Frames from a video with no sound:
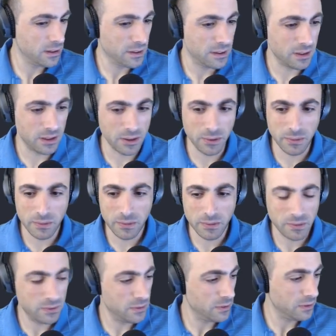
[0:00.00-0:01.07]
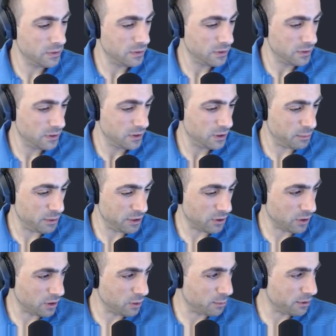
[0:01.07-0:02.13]
Hello? Am I
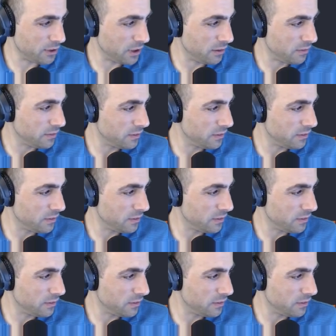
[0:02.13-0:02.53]
talking to myself?